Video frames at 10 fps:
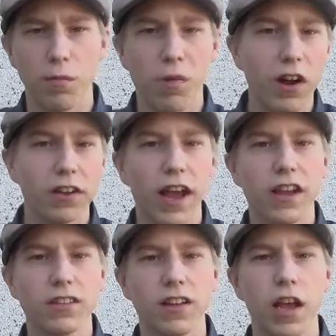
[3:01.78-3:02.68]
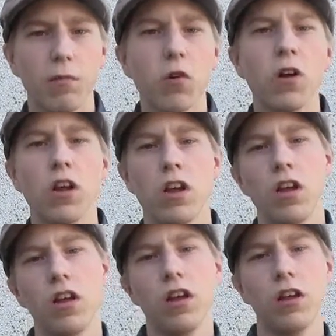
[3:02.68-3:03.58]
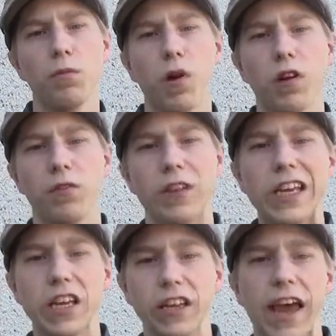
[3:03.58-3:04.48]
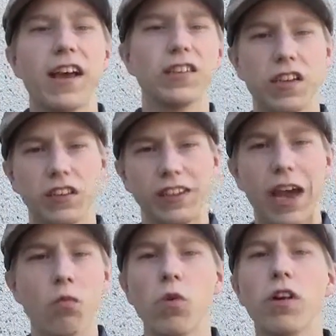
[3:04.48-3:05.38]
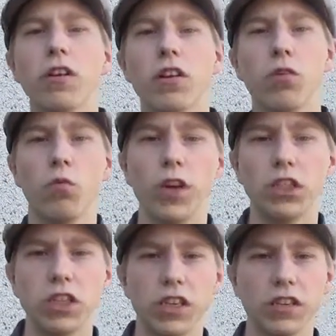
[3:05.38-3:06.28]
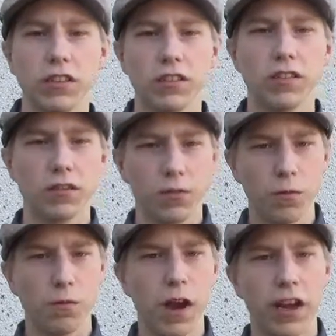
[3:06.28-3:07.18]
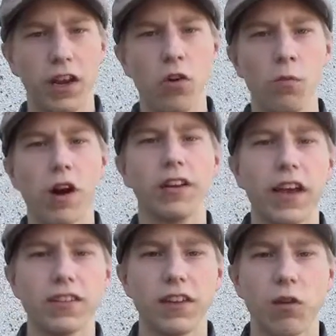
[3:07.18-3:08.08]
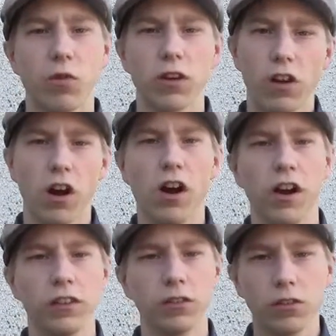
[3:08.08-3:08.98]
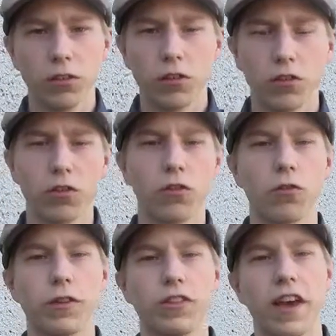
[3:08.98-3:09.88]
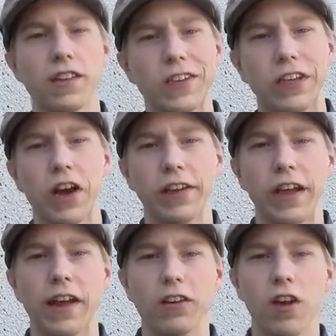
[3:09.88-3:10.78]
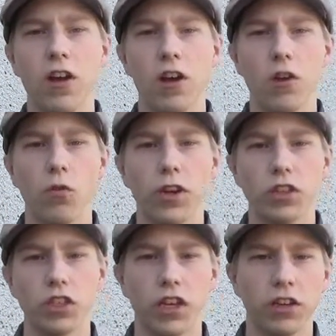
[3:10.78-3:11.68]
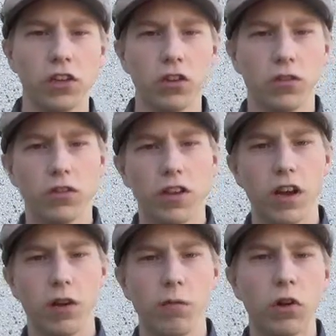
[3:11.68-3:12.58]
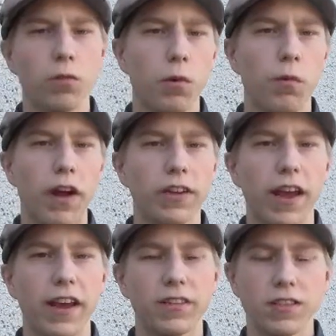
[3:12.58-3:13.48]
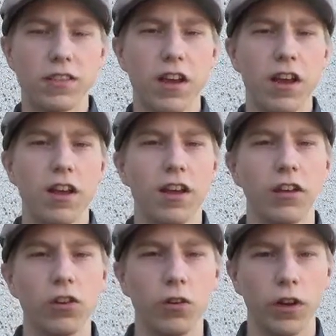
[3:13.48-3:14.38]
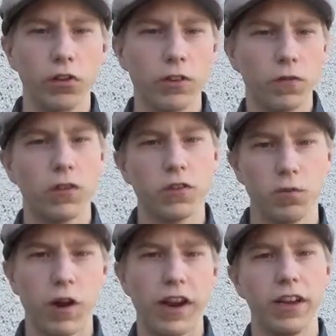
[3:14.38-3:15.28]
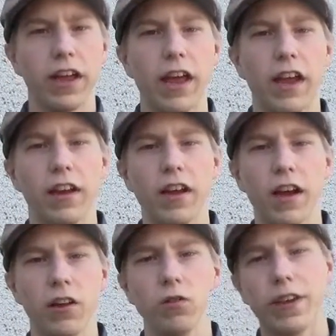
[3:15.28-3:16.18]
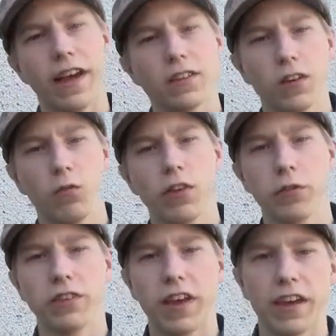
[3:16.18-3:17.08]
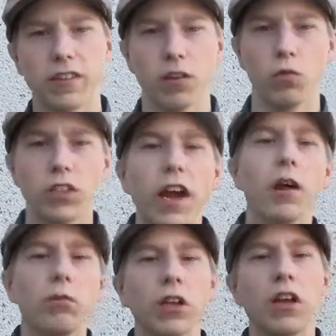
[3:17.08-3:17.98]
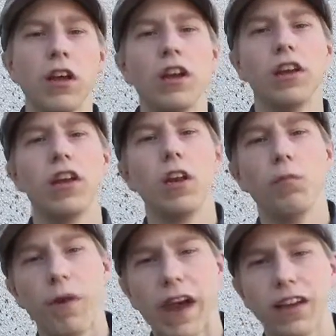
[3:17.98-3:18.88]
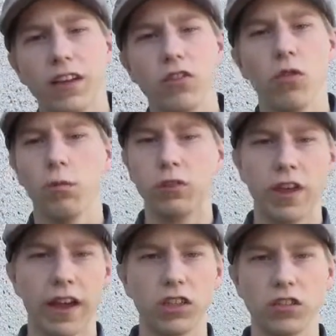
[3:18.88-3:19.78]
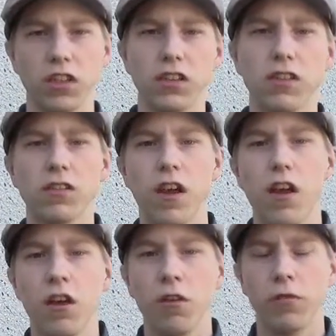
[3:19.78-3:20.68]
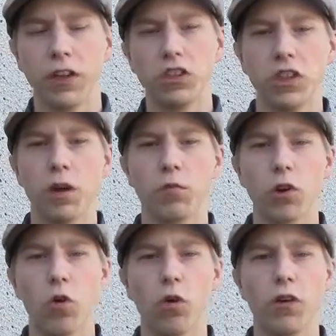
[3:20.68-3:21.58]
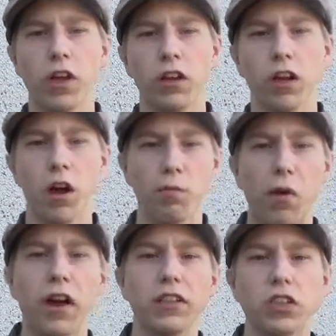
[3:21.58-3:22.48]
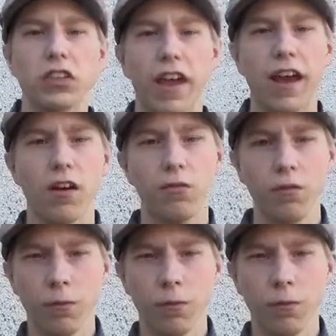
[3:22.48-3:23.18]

podcast label, part of the Gaskin network, which is my own podcast network on chrisgaskin.net, which includes multiple podcasts, including Chris versus Branding and Who's Asking with Chris Gaskin, which I am getting back into. I'm actually just finishing up recording a bunch to have